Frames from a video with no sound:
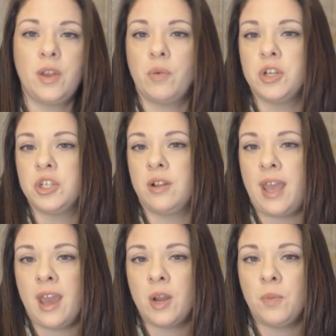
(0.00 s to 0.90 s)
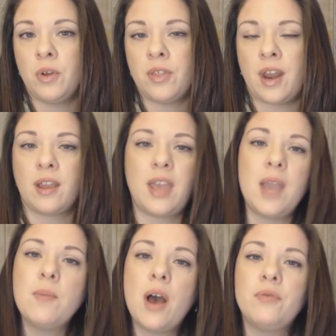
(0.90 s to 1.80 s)
the original animal that it
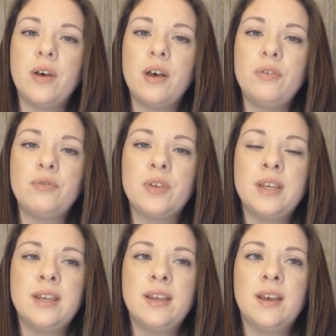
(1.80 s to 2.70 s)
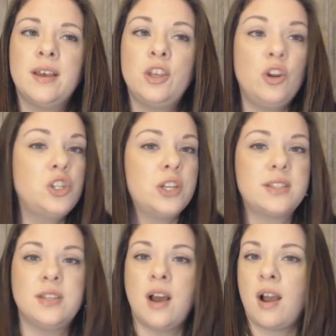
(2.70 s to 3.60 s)
came off of, you're
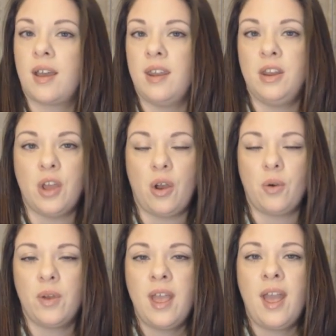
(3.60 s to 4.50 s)
just not going to know.